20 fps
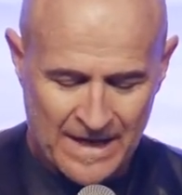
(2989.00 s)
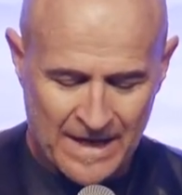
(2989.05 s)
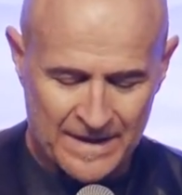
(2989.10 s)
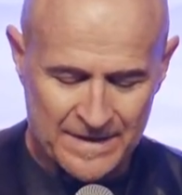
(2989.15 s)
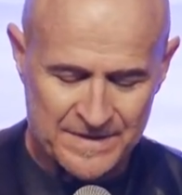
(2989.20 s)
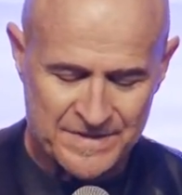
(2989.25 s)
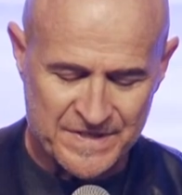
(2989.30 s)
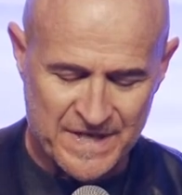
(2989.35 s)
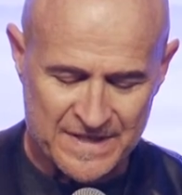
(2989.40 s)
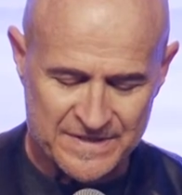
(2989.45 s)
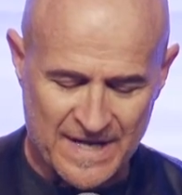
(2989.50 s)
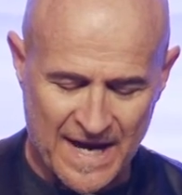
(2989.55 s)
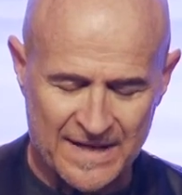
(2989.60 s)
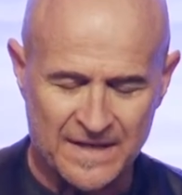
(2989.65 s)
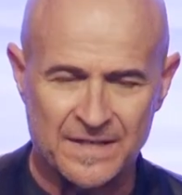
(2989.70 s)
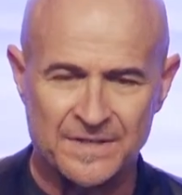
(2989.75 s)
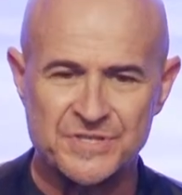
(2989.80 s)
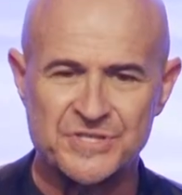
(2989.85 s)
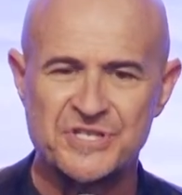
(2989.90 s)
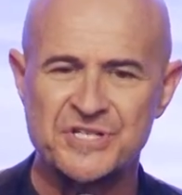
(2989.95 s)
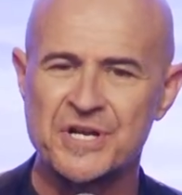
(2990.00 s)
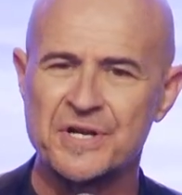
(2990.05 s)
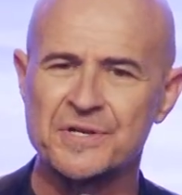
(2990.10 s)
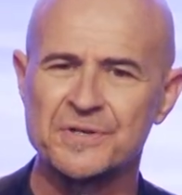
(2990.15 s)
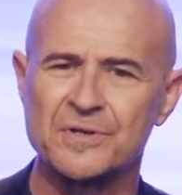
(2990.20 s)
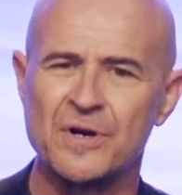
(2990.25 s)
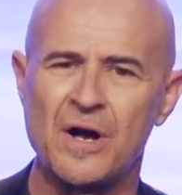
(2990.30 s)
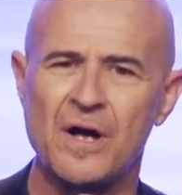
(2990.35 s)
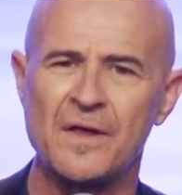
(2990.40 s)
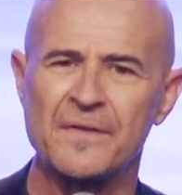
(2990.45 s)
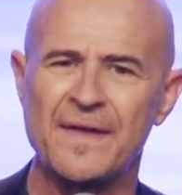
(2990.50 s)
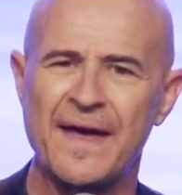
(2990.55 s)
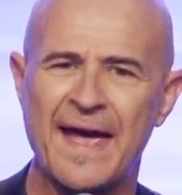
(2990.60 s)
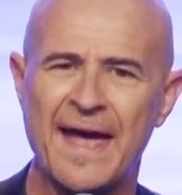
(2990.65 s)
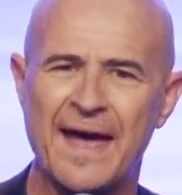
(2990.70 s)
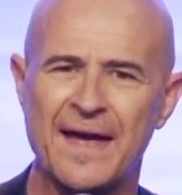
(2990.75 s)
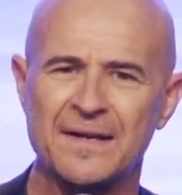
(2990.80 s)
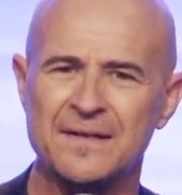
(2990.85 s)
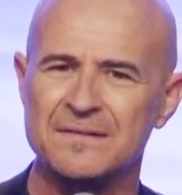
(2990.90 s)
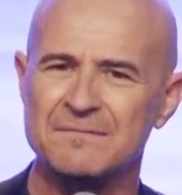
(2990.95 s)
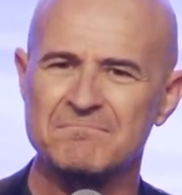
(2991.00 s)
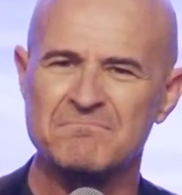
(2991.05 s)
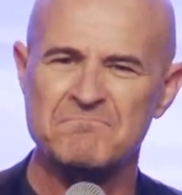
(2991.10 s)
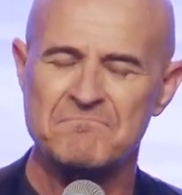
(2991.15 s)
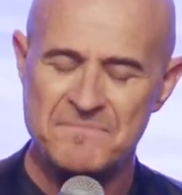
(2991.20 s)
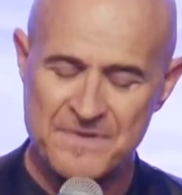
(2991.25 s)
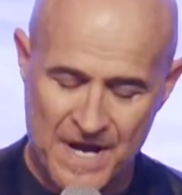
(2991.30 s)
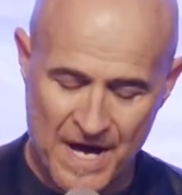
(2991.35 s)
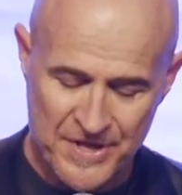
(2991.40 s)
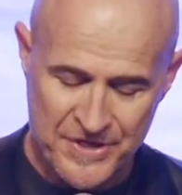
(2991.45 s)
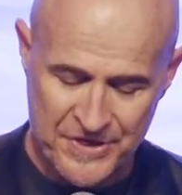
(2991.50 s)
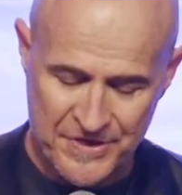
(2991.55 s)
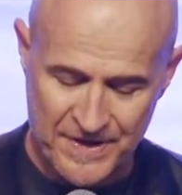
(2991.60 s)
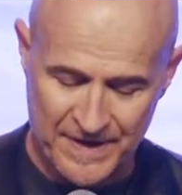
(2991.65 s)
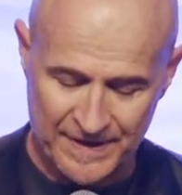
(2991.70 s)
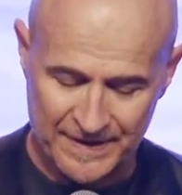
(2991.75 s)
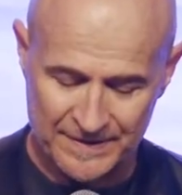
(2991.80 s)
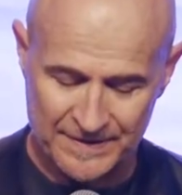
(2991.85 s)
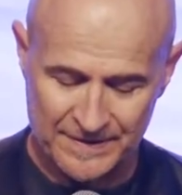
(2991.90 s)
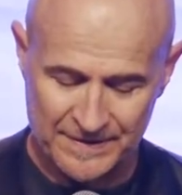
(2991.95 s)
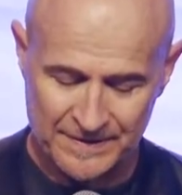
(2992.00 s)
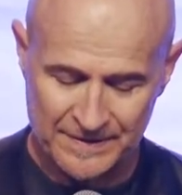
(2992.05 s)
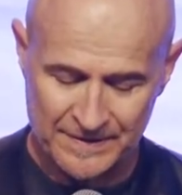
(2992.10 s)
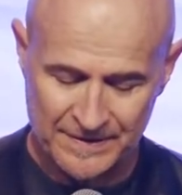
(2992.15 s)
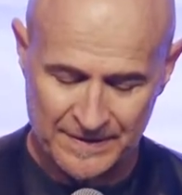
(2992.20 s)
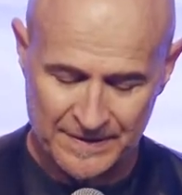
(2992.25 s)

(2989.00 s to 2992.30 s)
And he says, I consider all that nothing